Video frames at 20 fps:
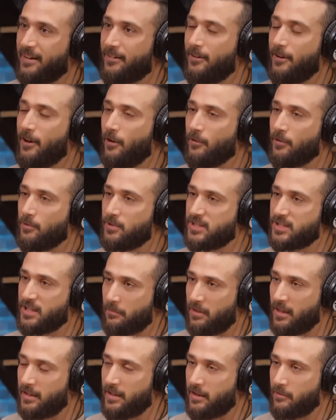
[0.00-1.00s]
I don't know. There was
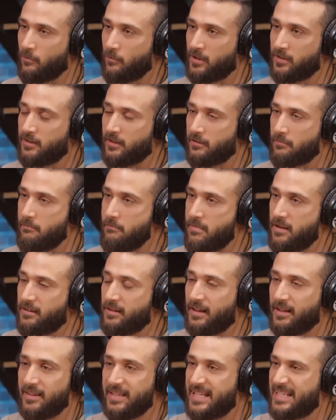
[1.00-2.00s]
something that was just
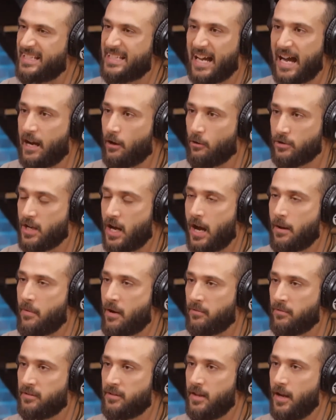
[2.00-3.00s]
missing the entire
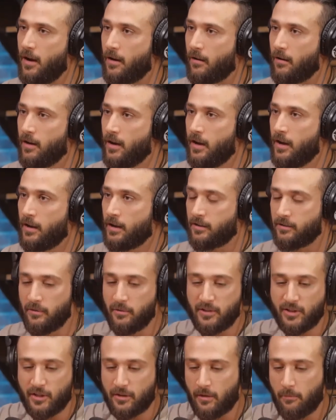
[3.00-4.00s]
time I was there, because
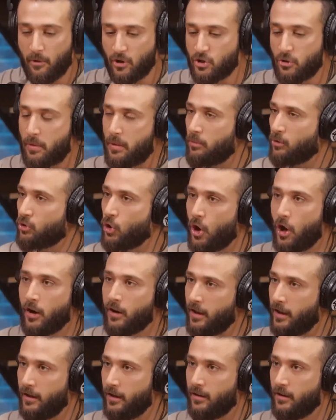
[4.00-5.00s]
it was just a bunch of people
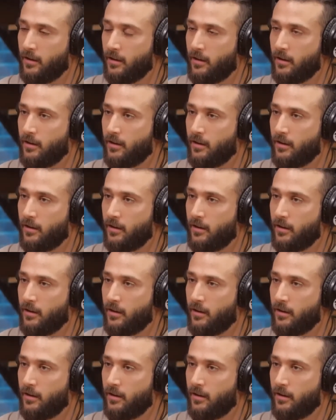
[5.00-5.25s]
talking.